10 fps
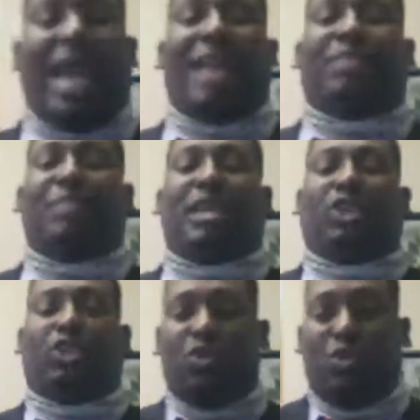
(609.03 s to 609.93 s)
had
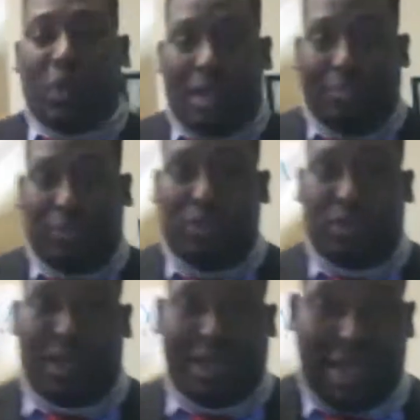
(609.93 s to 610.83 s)
me do what I'm
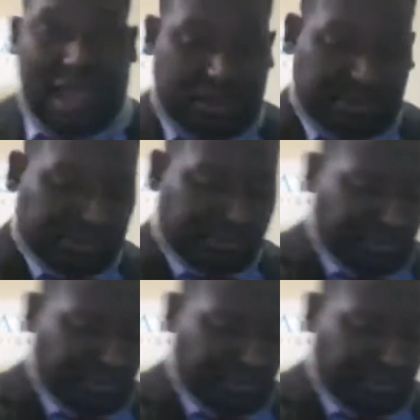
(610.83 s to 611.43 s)
doing right now.